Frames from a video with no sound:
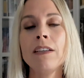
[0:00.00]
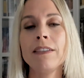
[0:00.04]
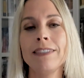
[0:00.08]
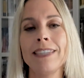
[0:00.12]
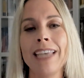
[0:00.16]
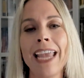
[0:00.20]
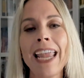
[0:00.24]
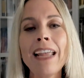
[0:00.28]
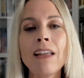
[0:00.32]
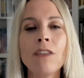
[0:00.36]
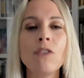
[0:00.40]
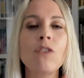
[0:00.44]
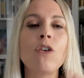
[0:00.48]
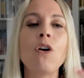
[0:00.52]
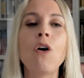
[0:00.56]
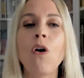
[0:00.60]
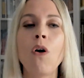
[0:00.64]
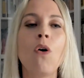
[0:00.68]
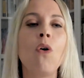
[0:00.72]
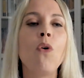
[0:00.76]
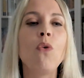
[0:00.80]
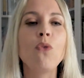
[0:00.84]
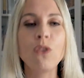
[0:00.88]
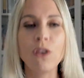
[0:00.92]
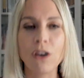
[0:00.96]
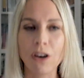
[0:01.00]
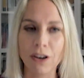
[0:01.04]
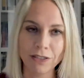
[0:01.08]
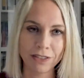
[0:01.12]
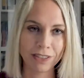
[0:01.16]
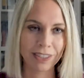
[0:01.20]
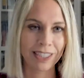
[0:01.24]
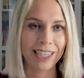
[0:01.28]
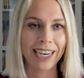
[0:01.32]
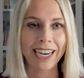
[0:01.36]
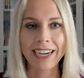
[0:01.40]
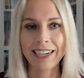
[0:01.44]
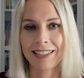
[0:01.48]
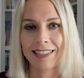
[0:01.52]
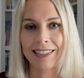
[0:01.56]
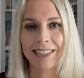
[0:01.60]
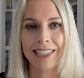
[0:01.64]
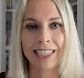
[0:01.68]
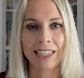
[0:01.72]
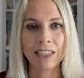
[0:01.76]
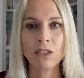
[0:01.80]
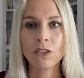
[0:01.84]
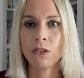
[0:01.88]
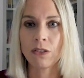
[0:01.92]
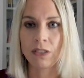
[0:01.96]
take the whole context
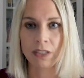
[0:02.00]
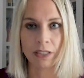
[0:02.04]
into